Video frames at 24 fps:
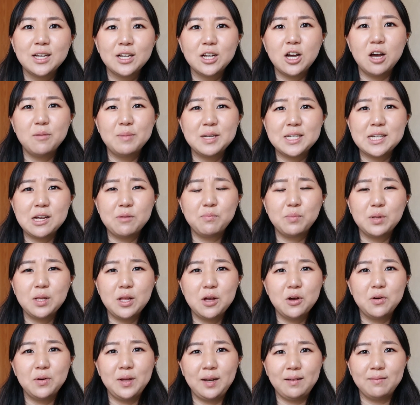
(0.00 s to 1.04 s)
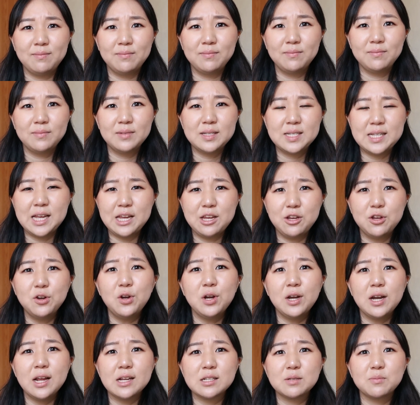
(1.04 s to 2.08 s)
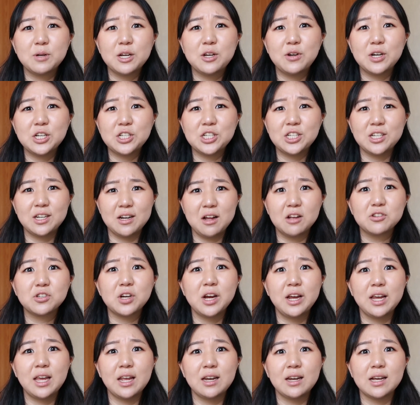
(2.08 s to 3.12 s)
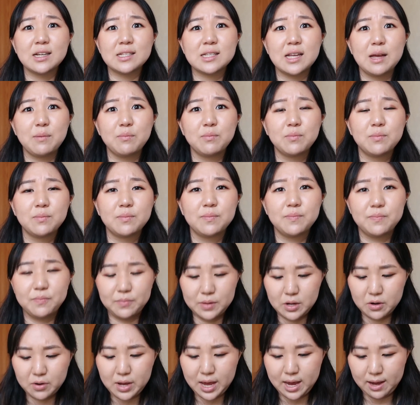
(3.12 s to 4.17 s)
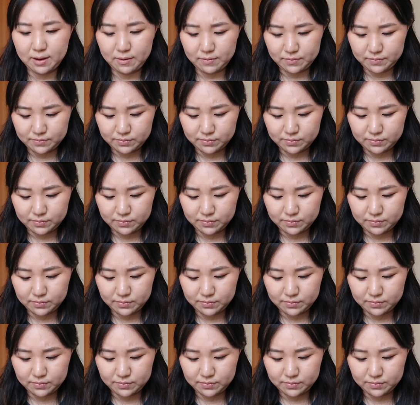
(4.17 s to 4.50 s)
comment down below and say you didn't answer my question. I'll try again next time. Okay.